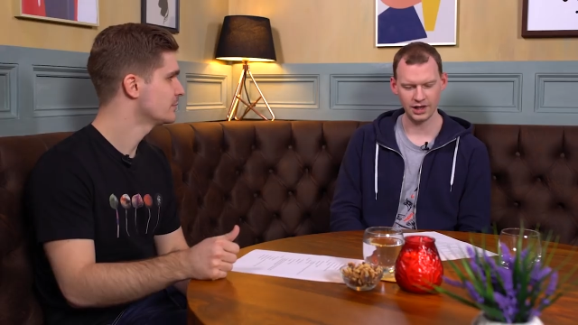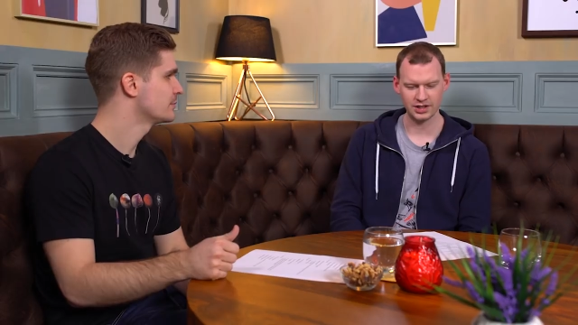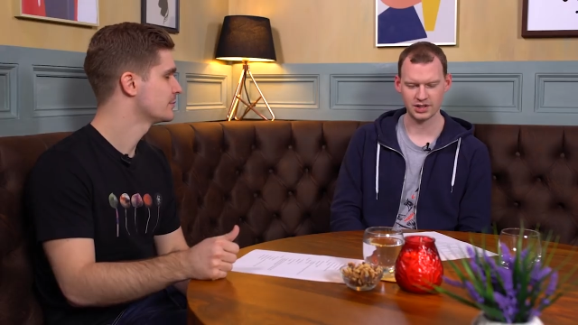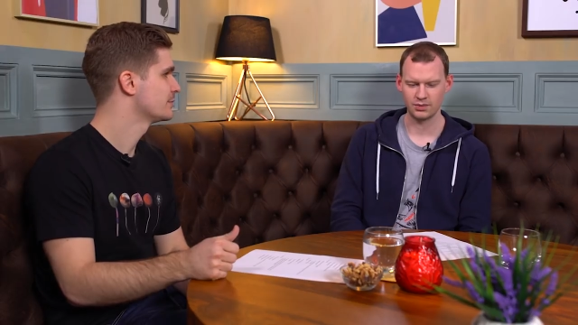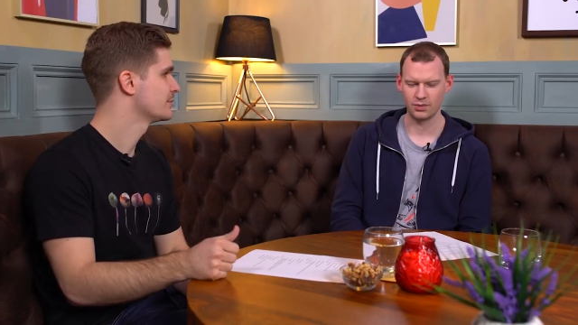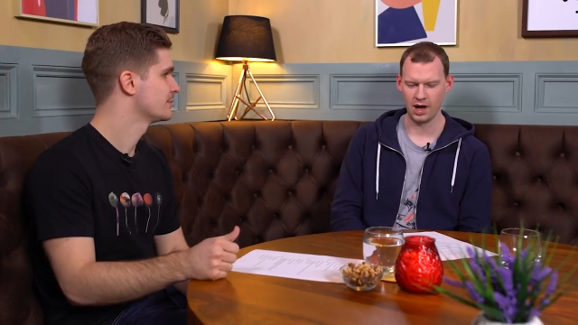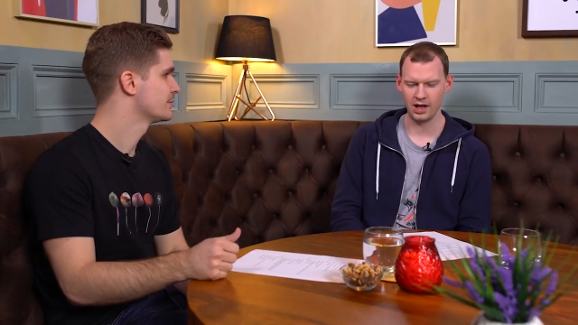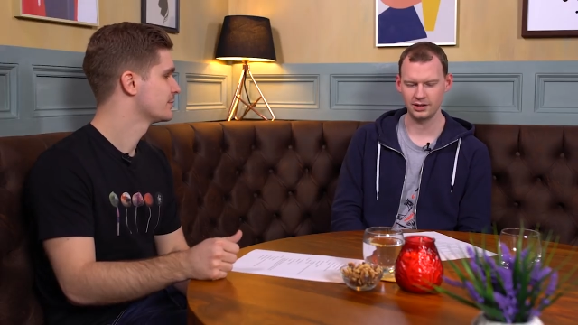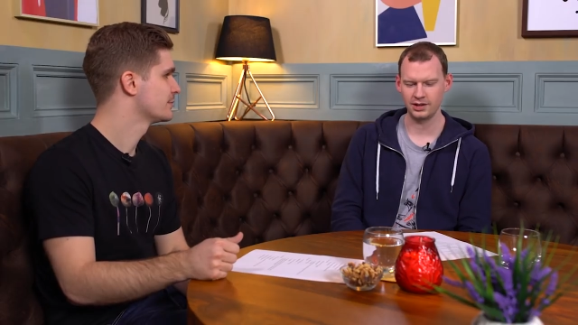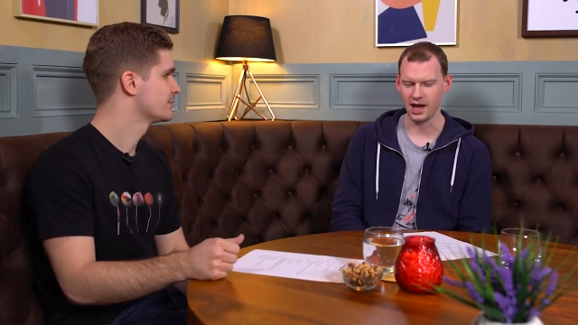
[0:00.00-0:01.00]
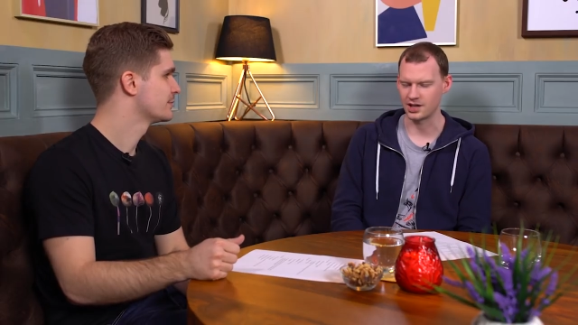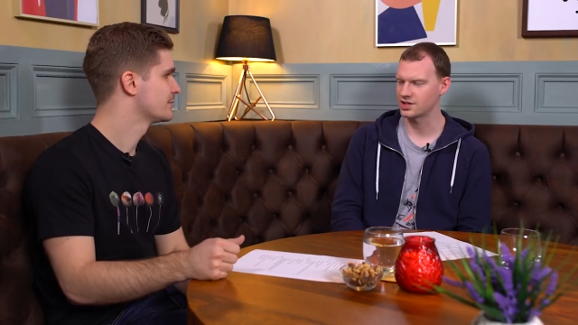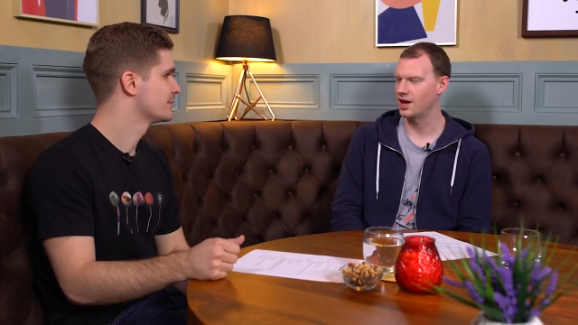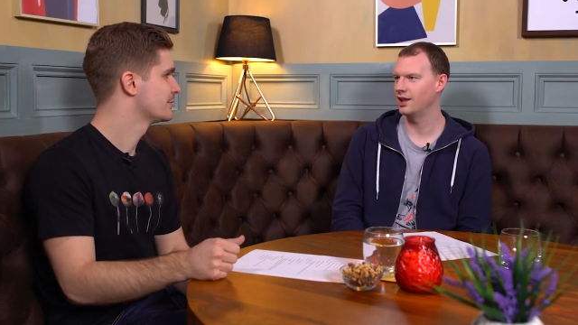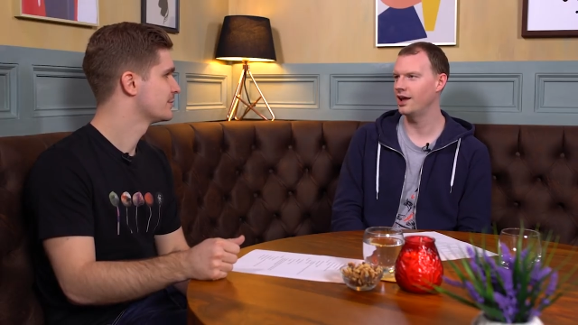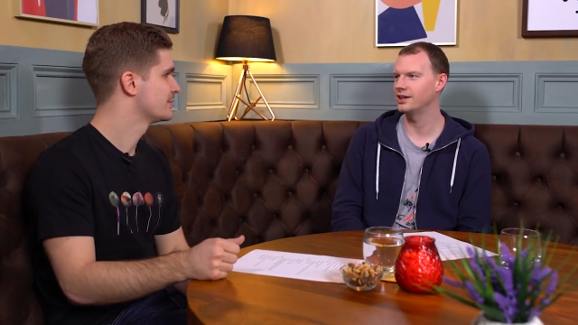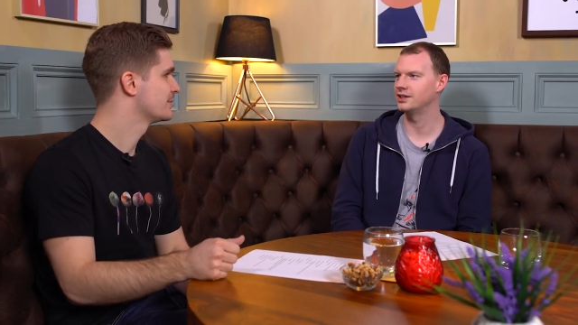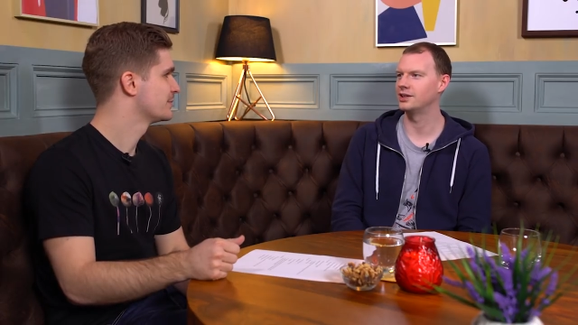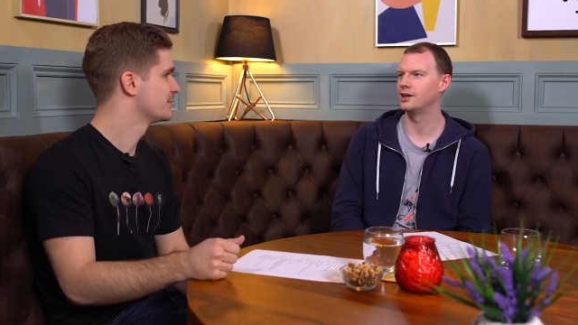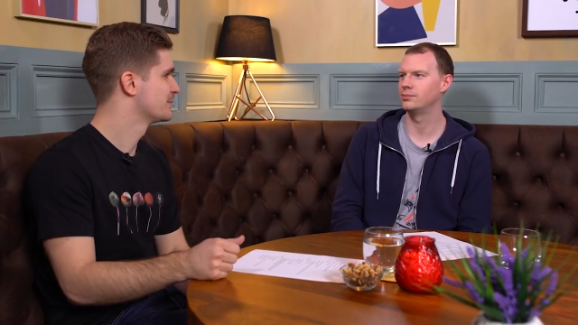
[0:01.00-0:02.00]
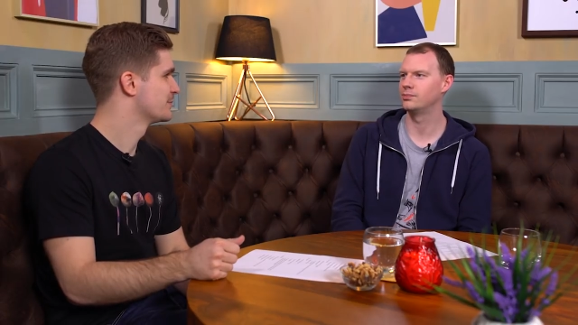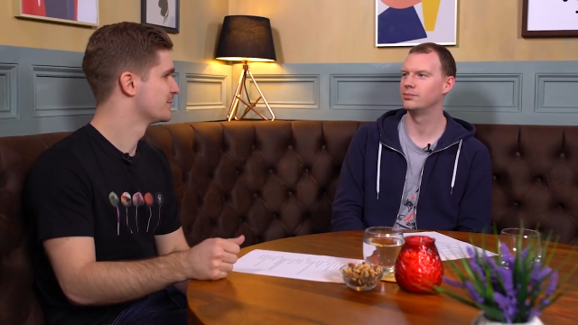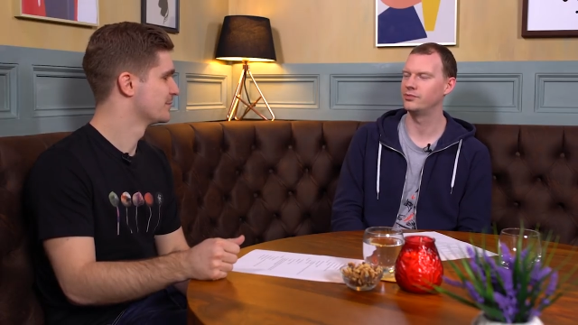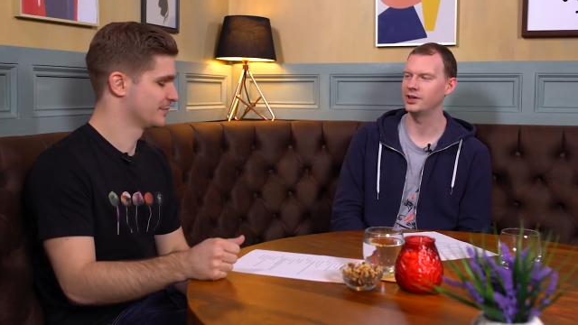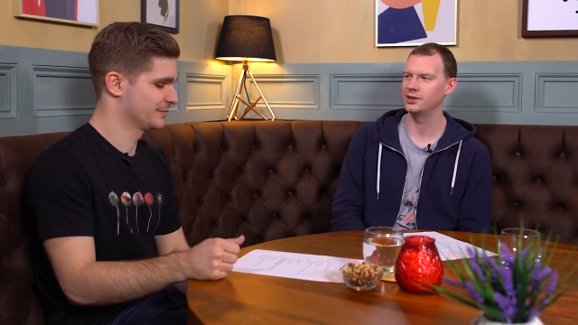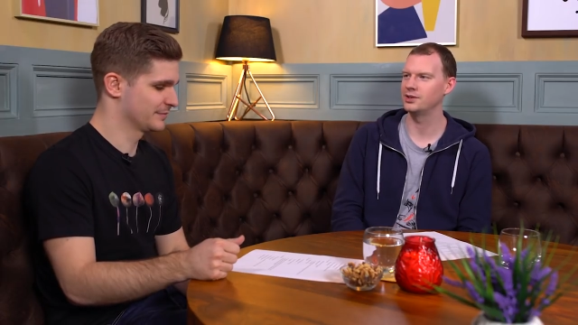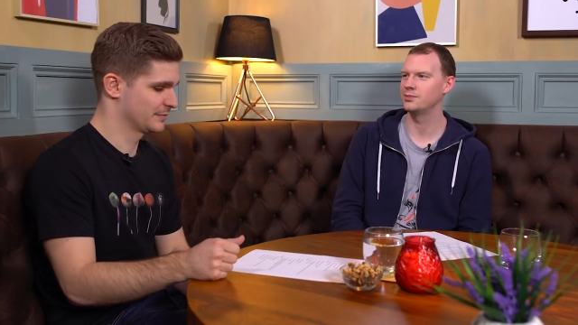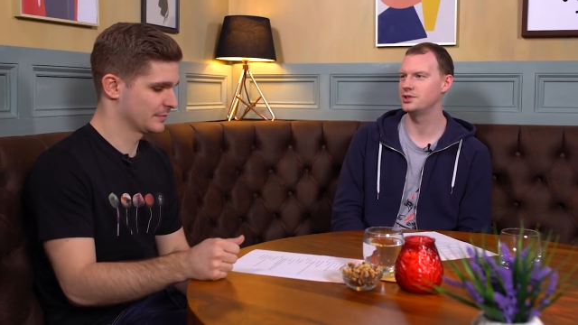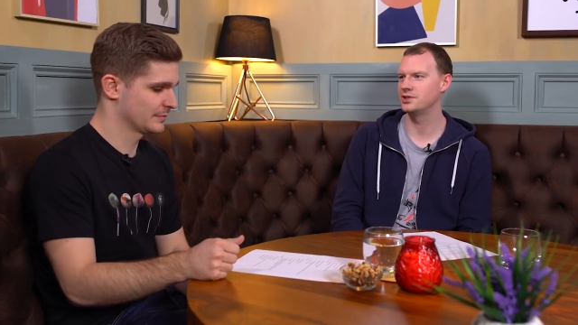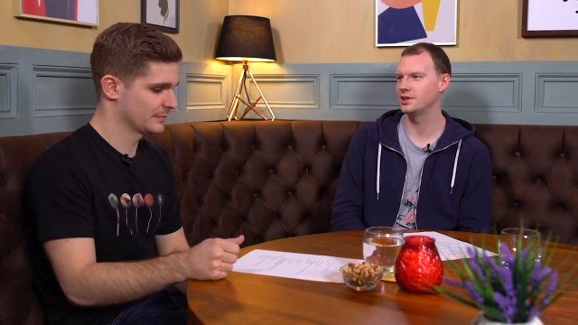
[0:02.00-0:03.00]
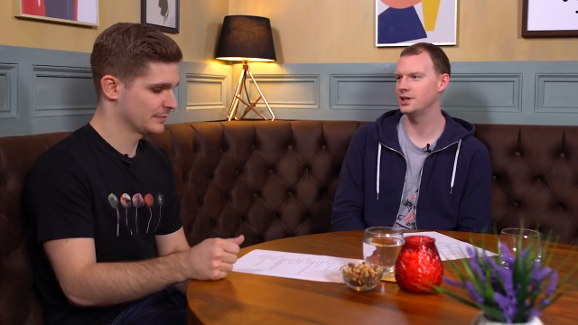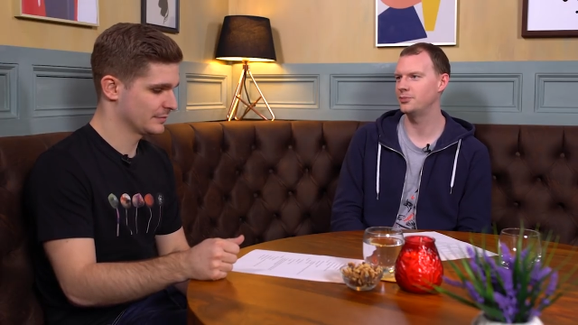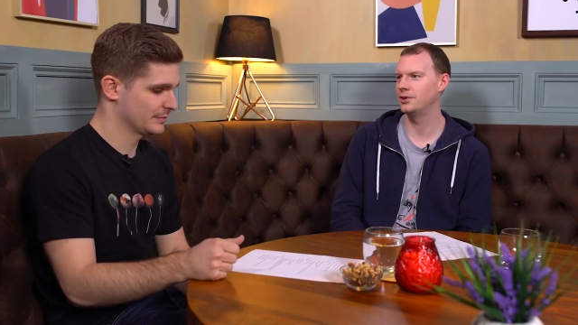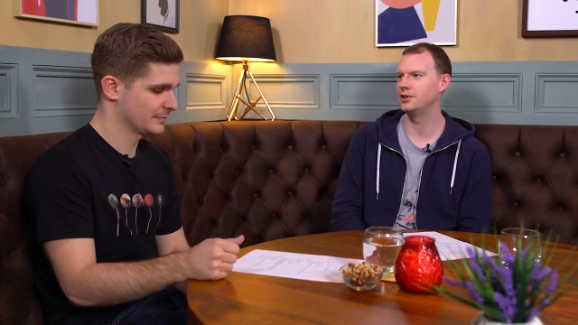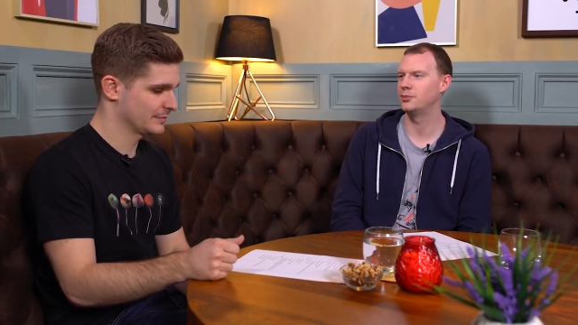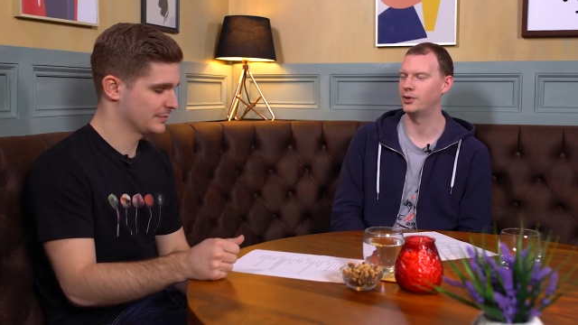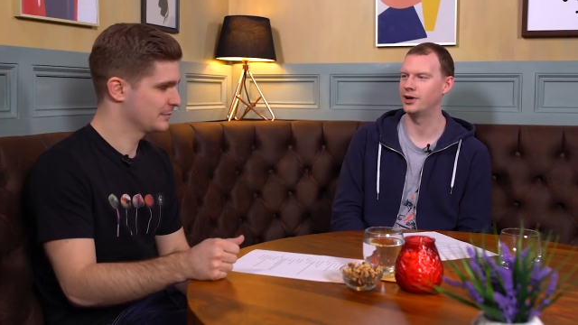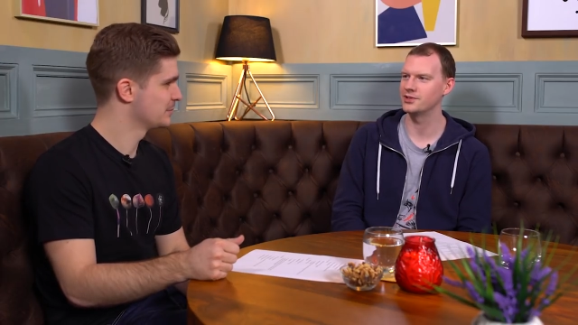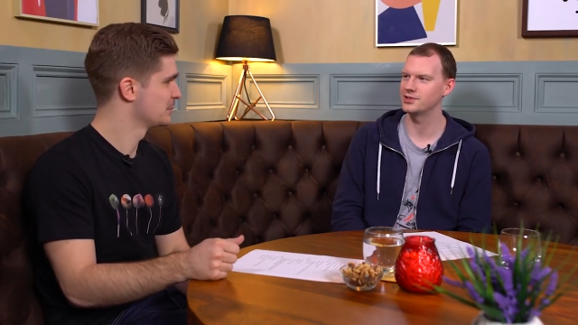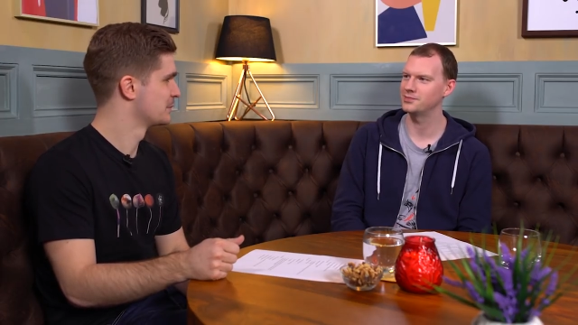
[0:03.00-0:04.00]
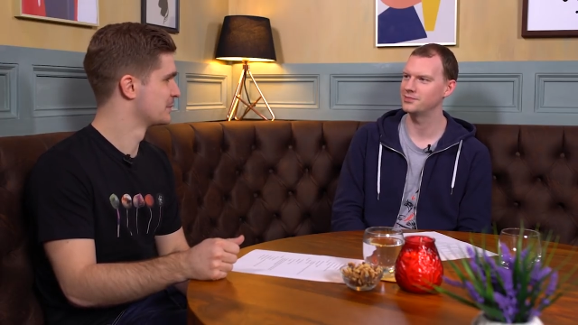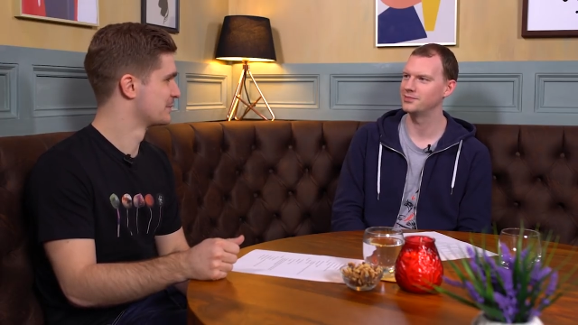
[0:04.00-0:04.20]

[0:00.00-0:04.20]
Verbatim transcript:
Speaker 1: Right. Well, yes, I like it. I think we should keep it in the browser,